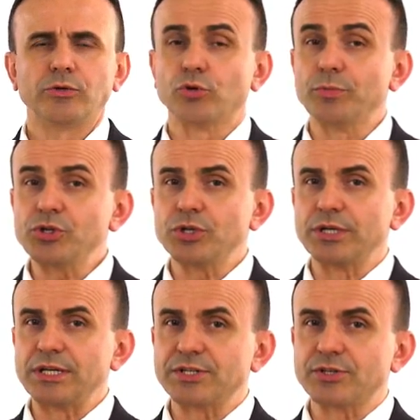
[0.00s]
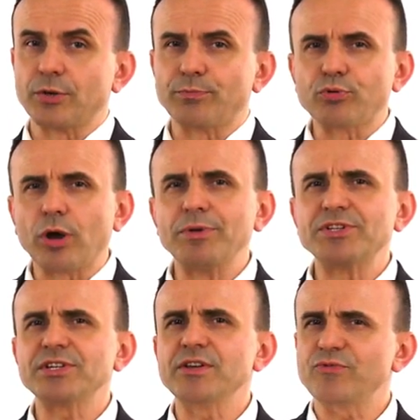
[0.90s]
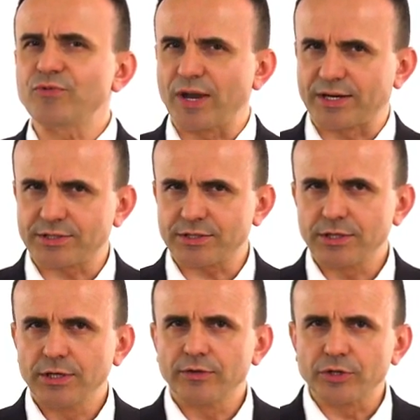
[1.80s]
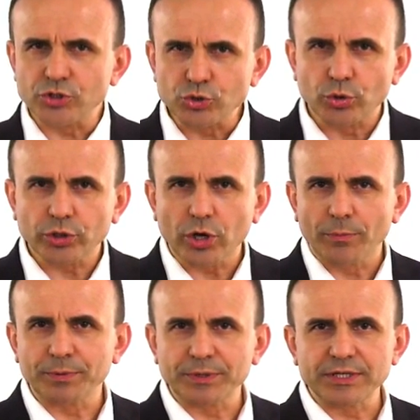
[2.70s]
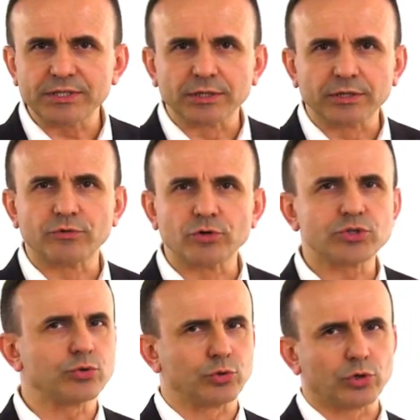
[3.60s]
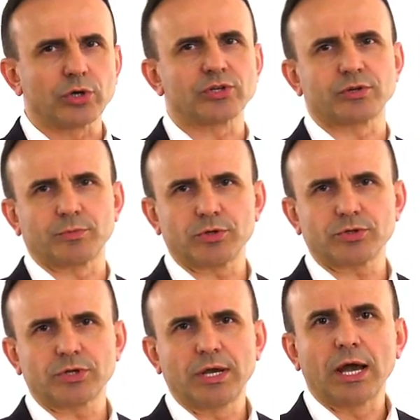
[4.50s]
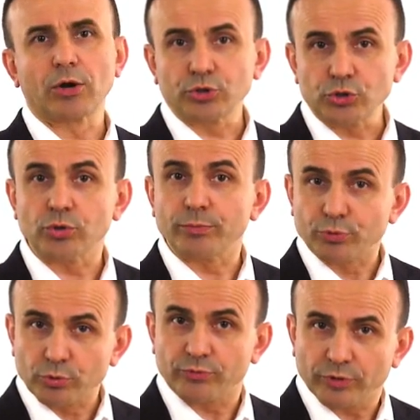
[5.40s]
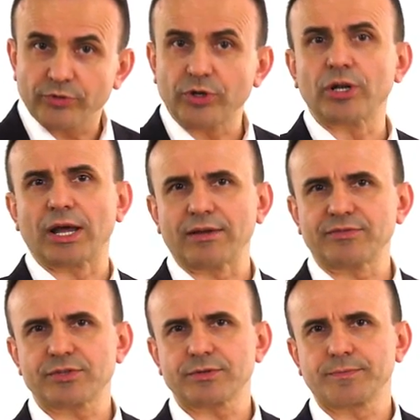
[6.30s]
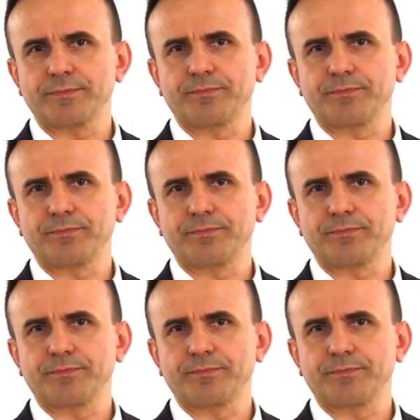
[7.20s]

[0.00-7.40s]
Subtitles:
Your mission is the promised effect that your company delivers to your customers, how you improve their lives.